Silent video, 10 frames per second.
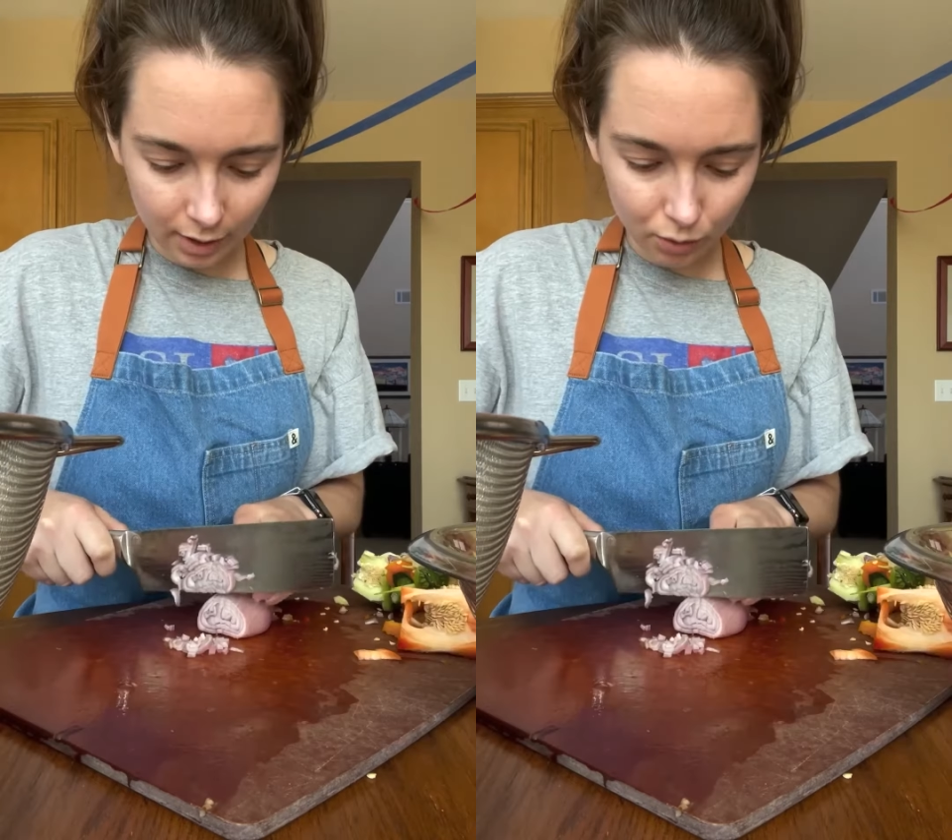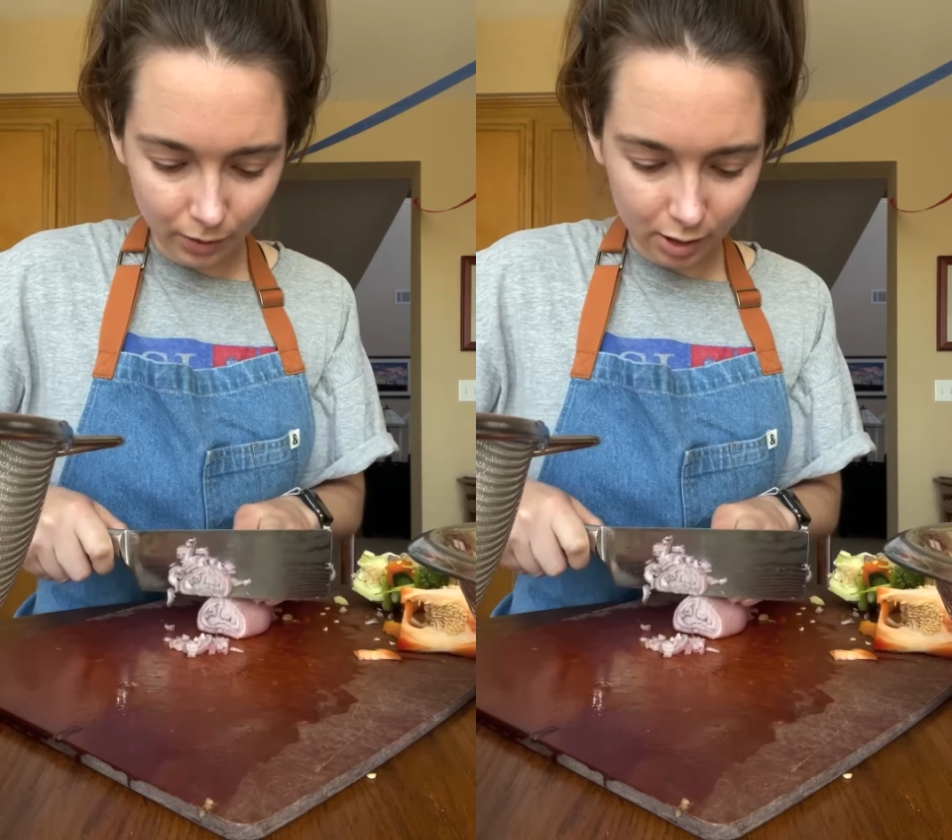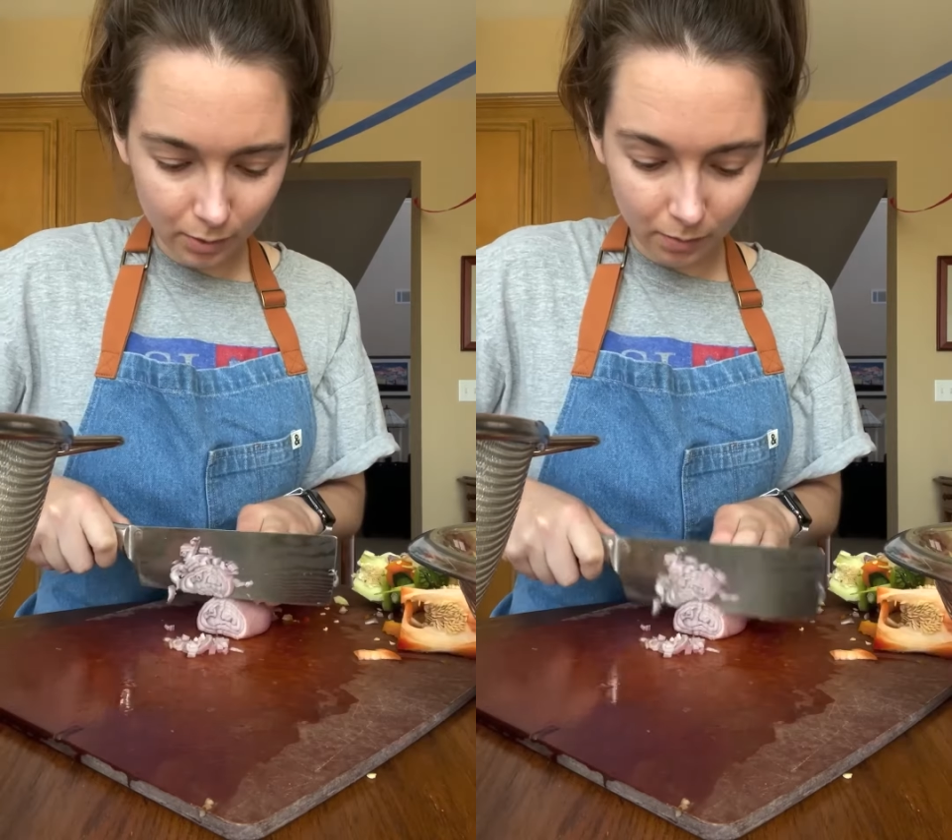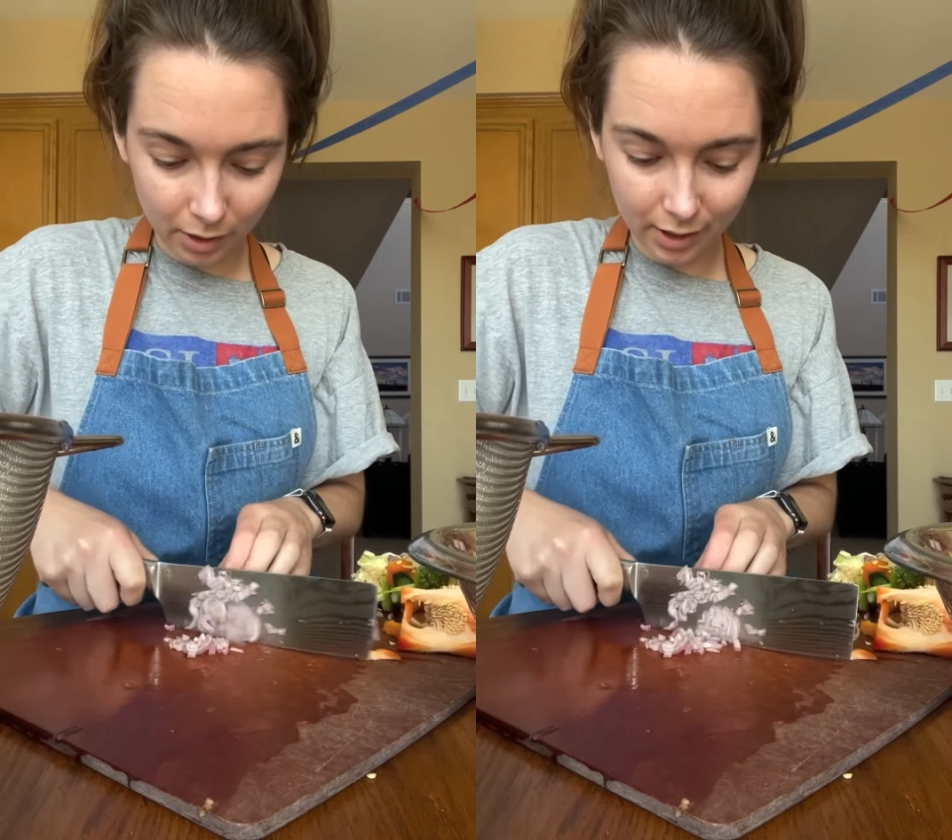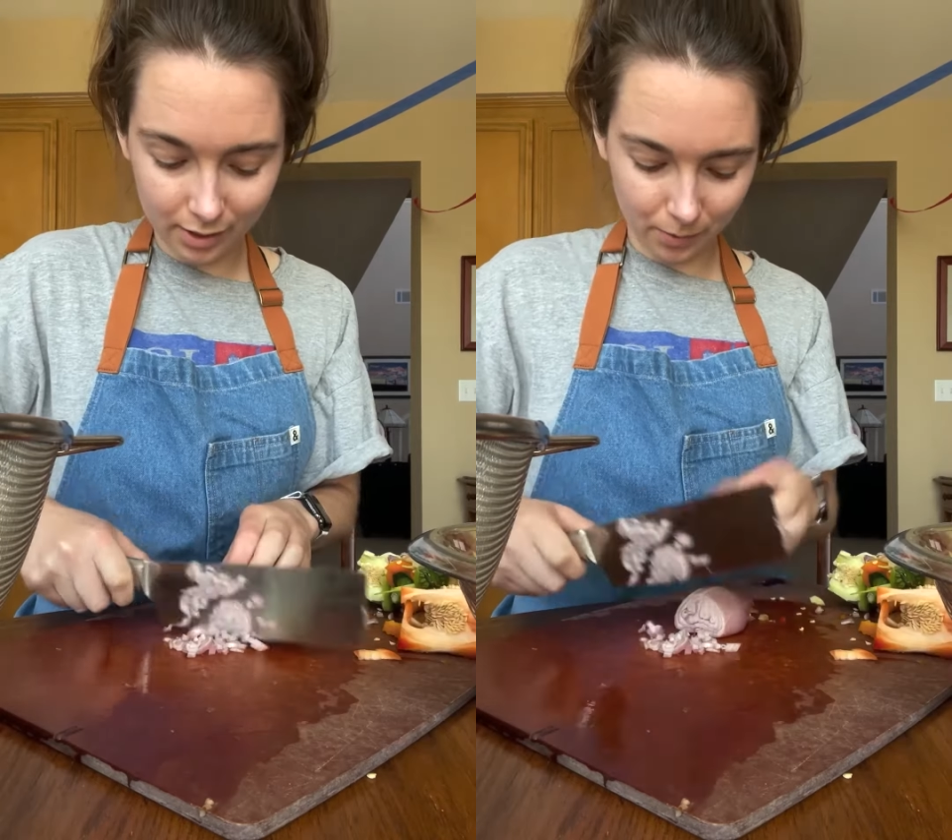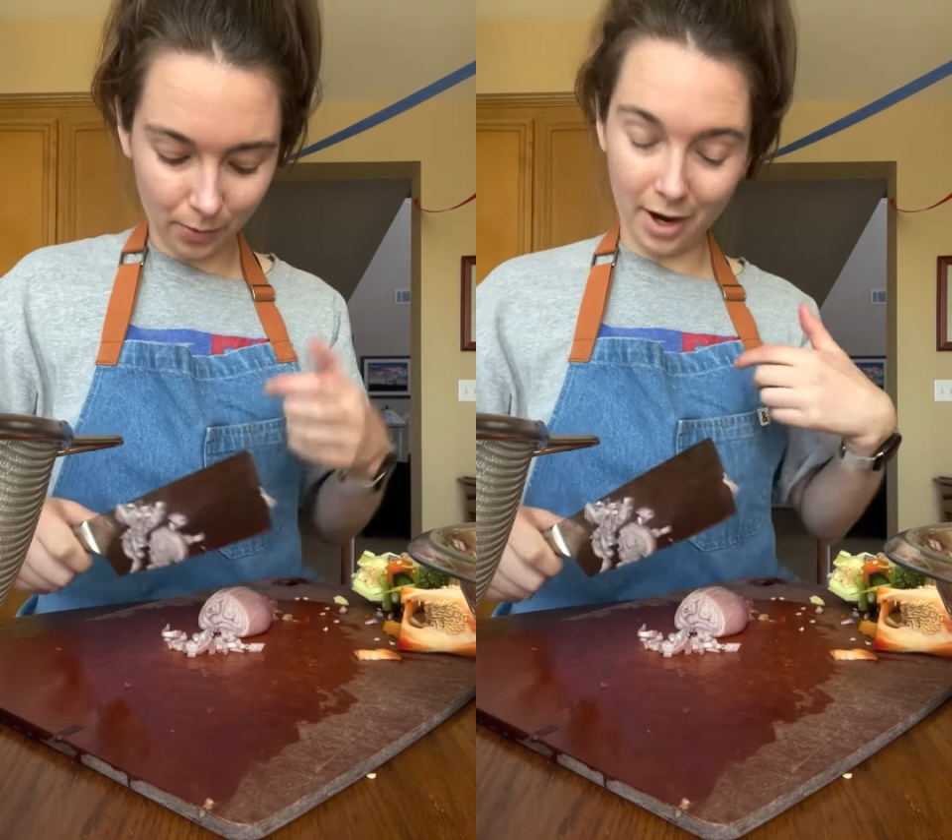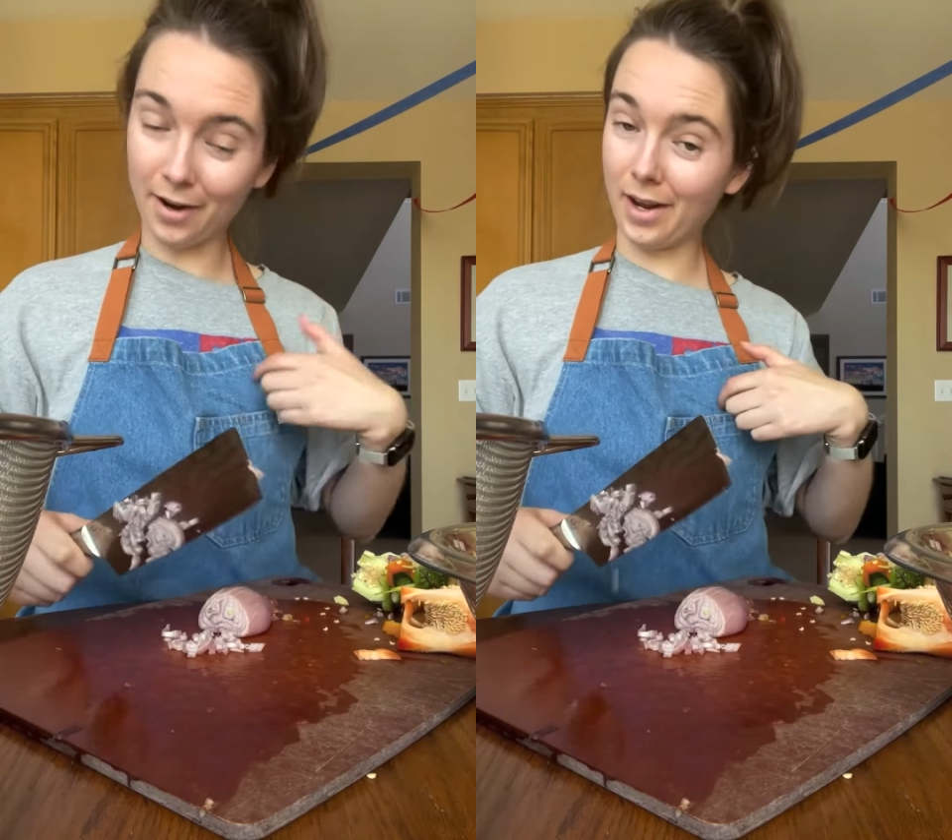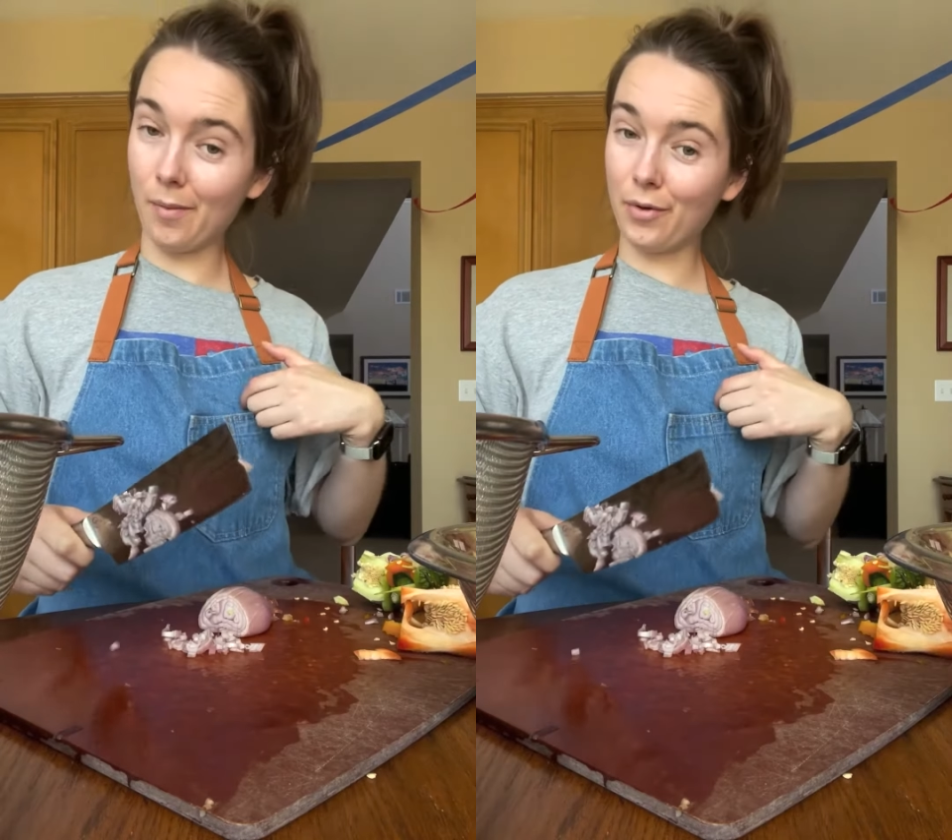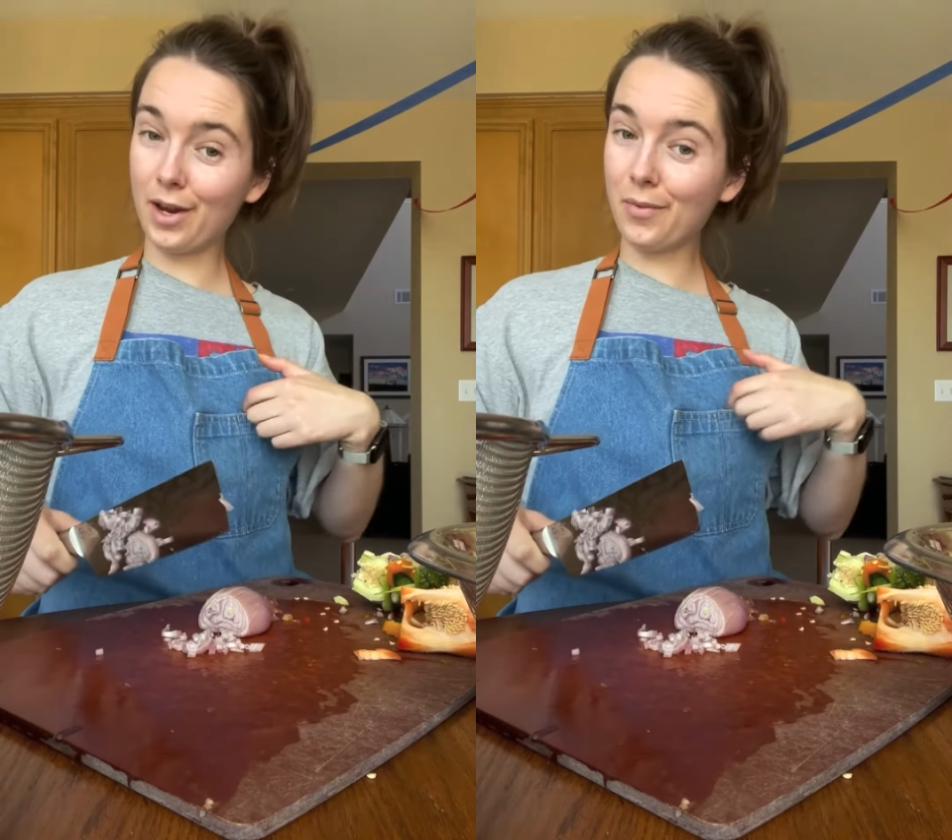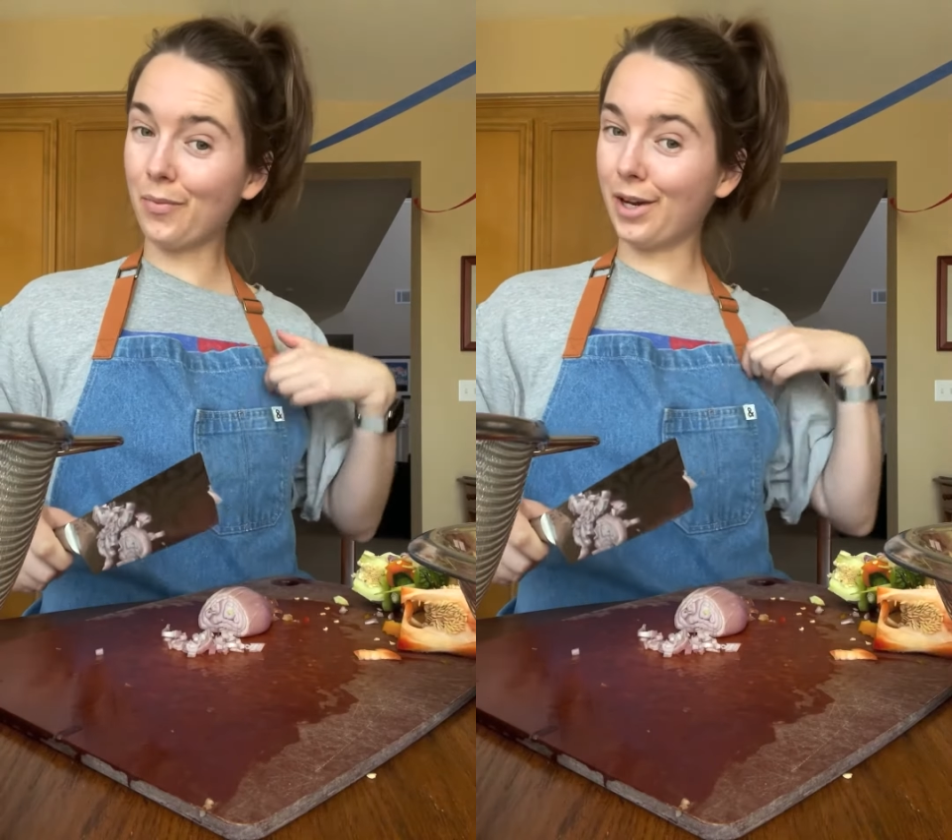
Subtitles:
This recipe really doesn't require an apron,